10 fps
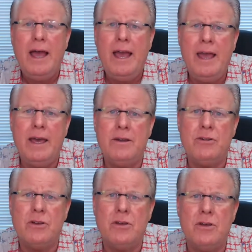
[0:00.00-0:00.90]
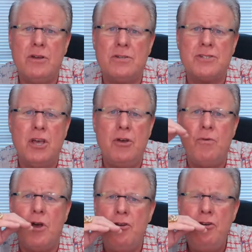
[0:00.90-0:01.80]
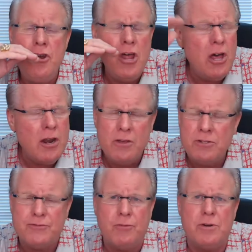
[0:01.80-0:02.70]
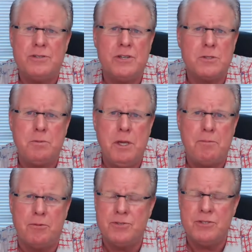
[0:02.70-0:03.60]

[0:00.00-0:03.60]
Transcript: And so none of those forty-six people,